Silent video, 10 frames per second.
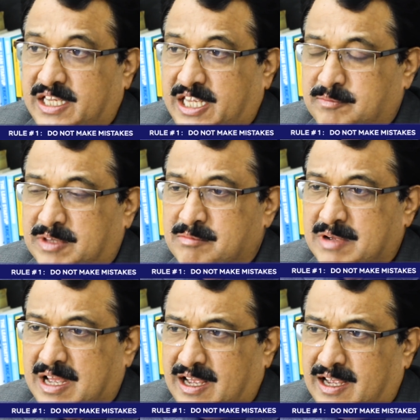Keep them
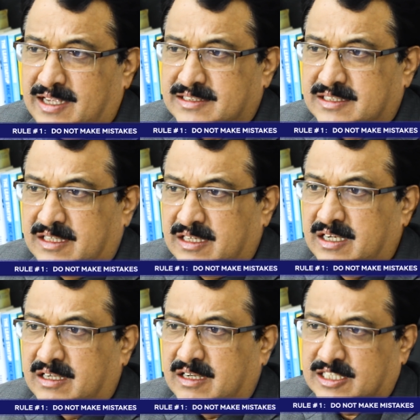as
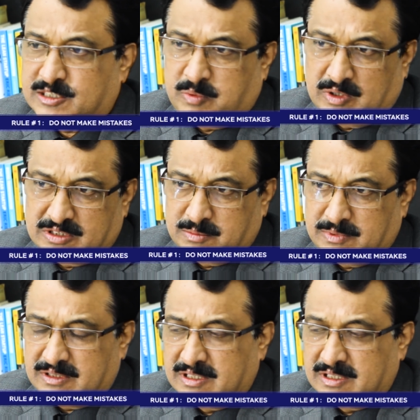little as possible.